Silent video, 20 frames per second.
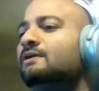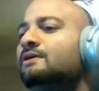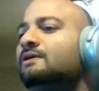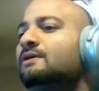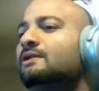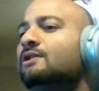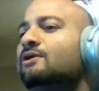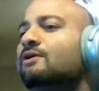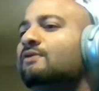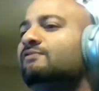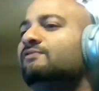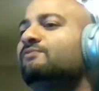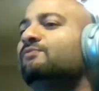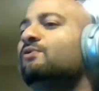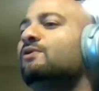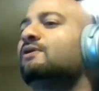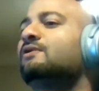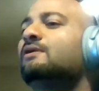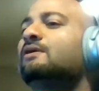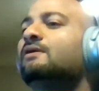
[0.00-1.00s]
Hello
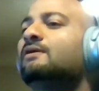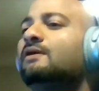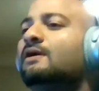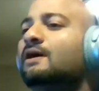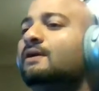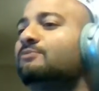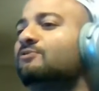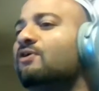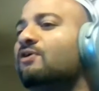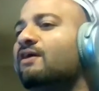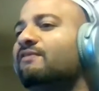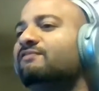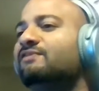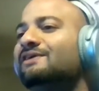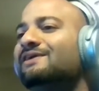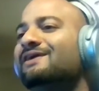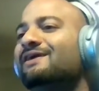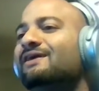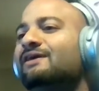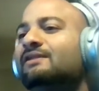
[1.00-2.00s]
everyone, I'm Ravi
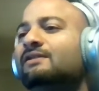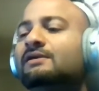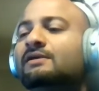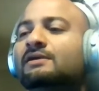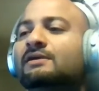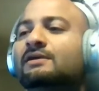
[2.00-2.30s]
again.